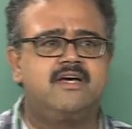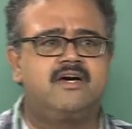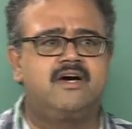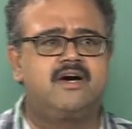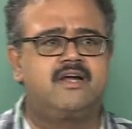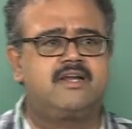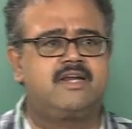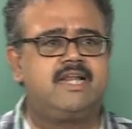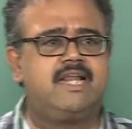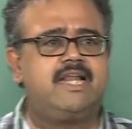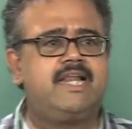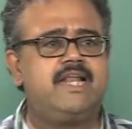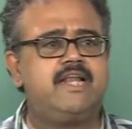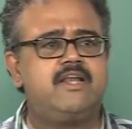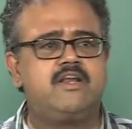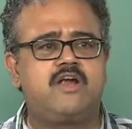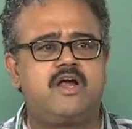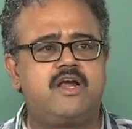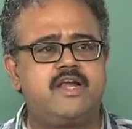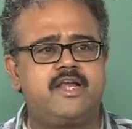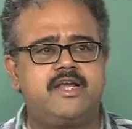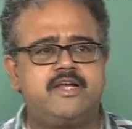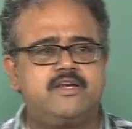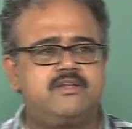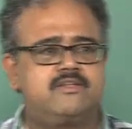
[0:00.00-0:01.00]
are really
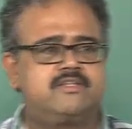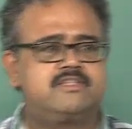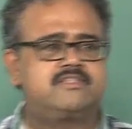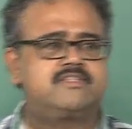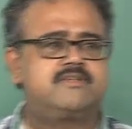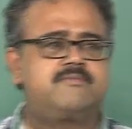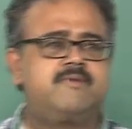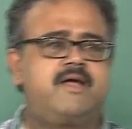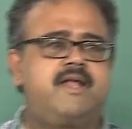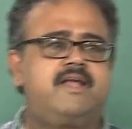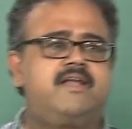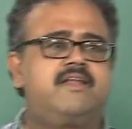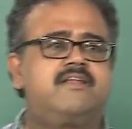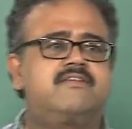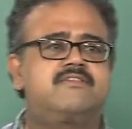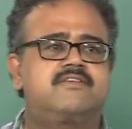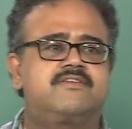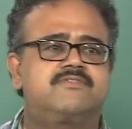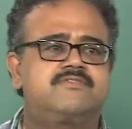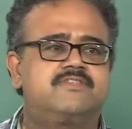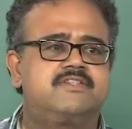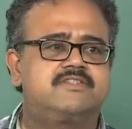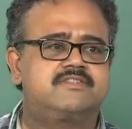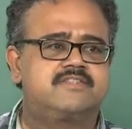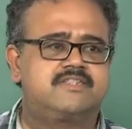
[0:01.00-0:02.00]
not into the semantics
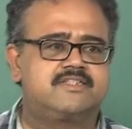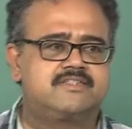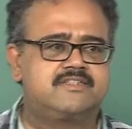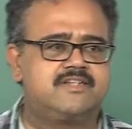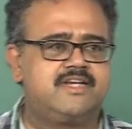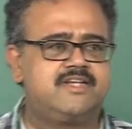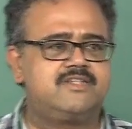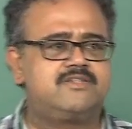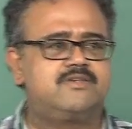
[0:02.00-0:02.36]
of these things, right.